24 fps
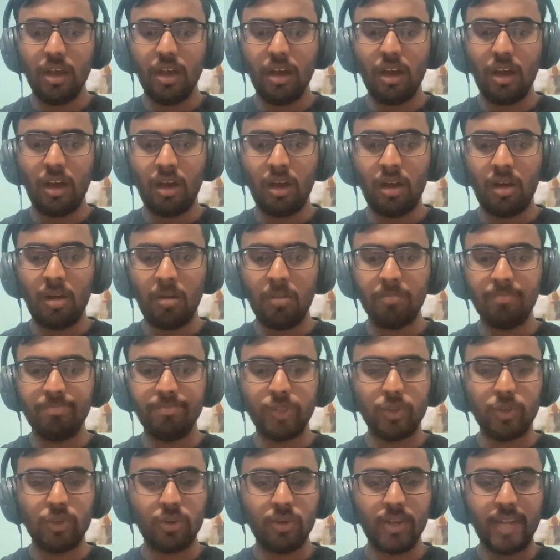
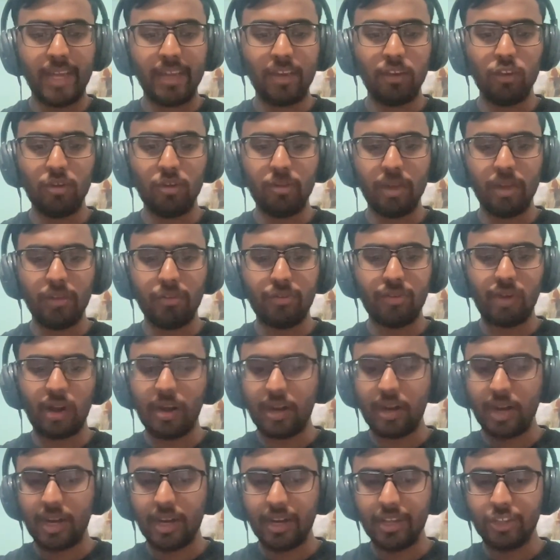Like you'll be a
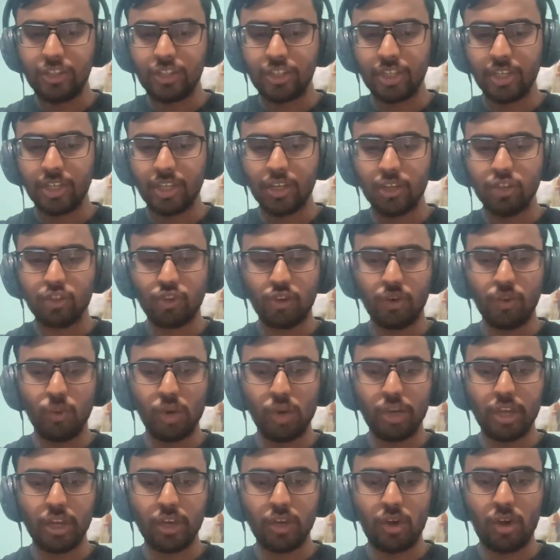front end engineer, so you're
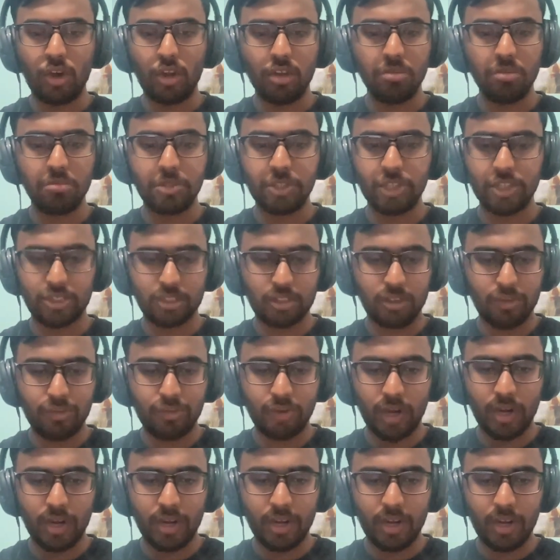working on just the
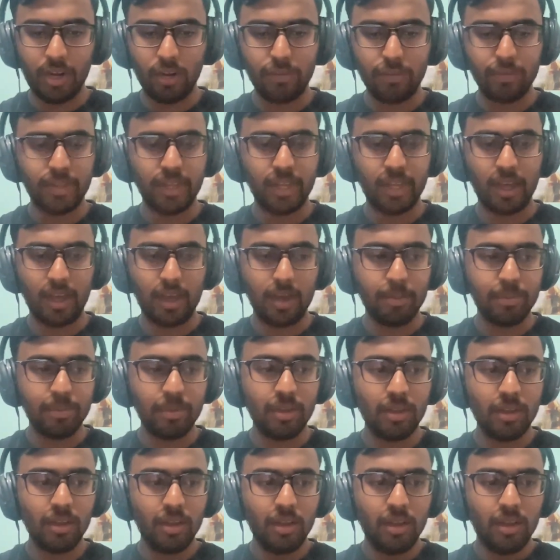front end of the app.
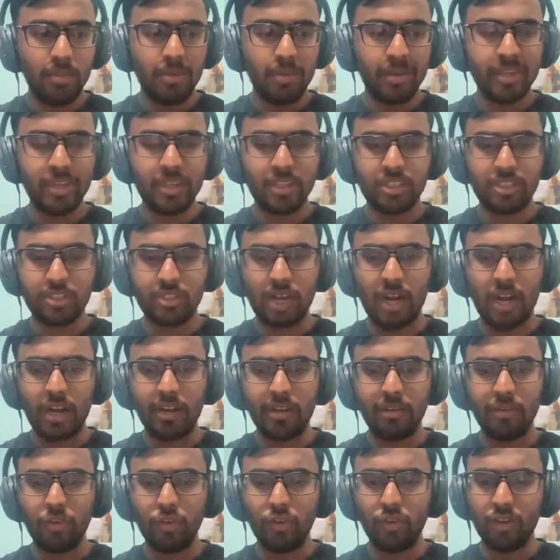But in a
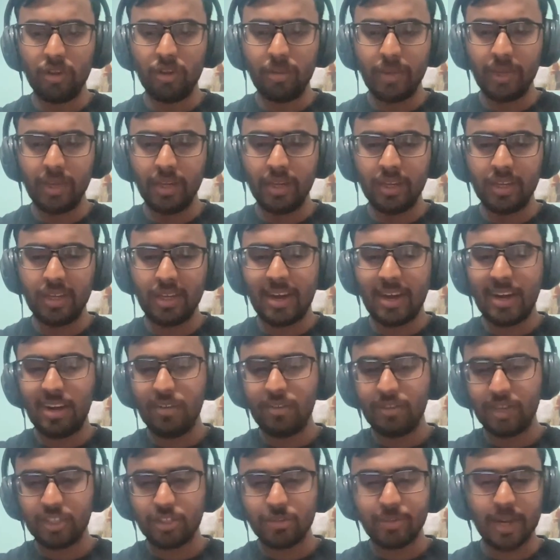startup, you will be kind of
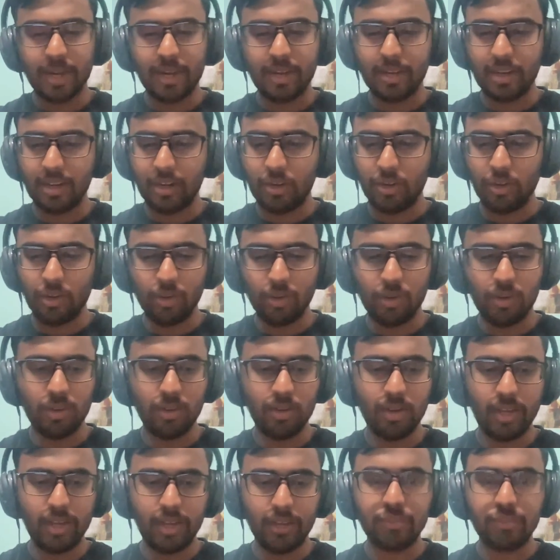expected to,
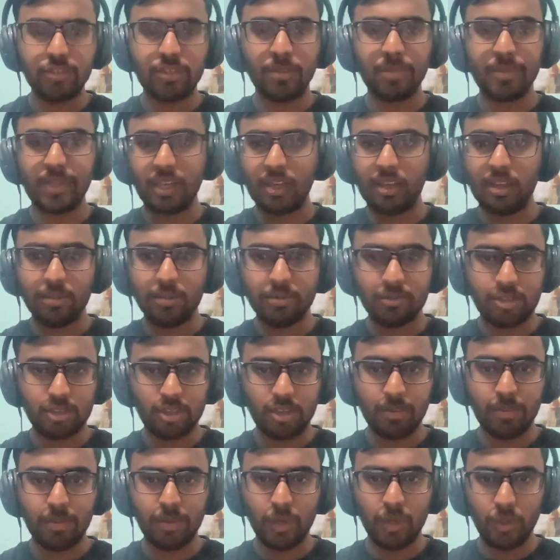like if something comes
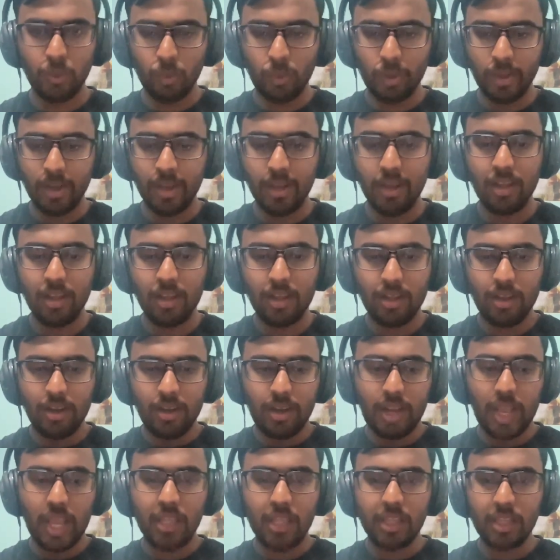up, you will
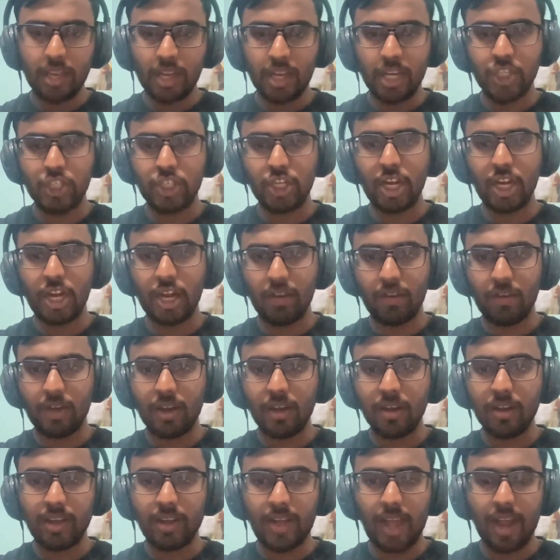take the initiative
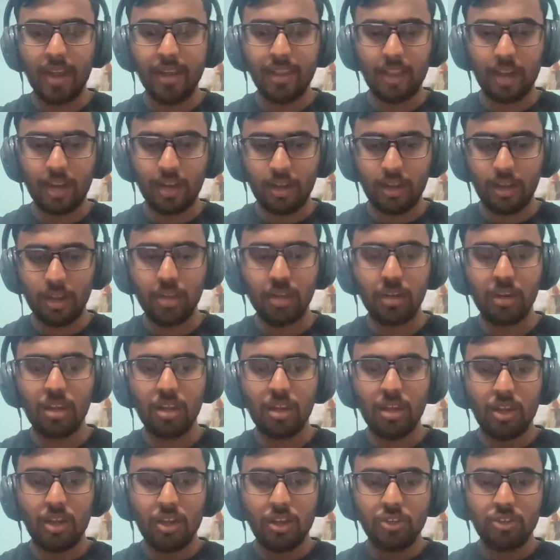and get that done.
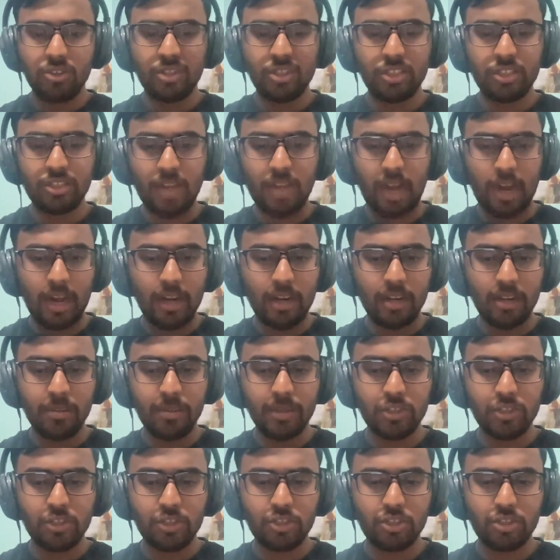So in a startup,
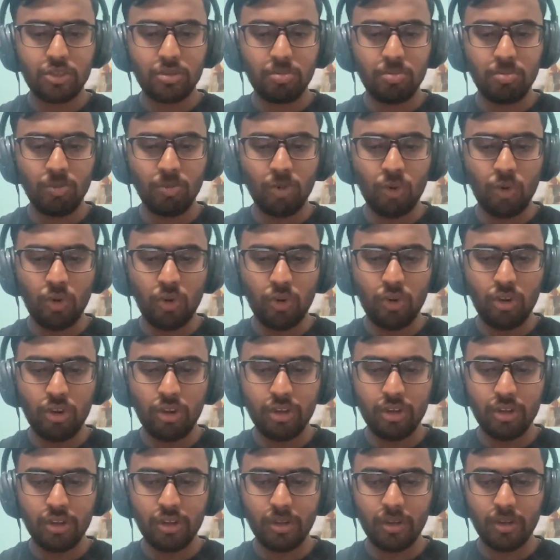it's
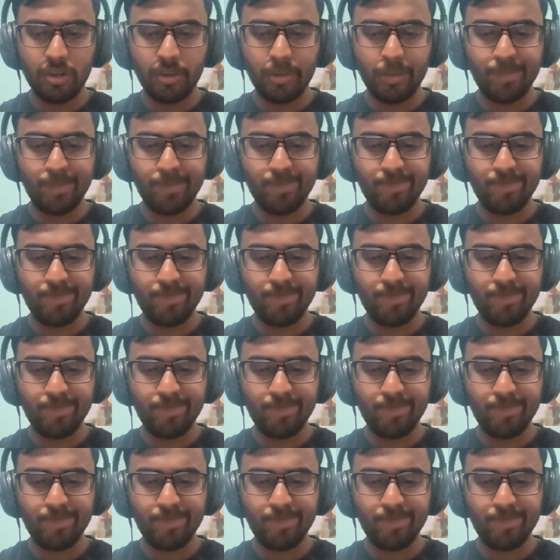more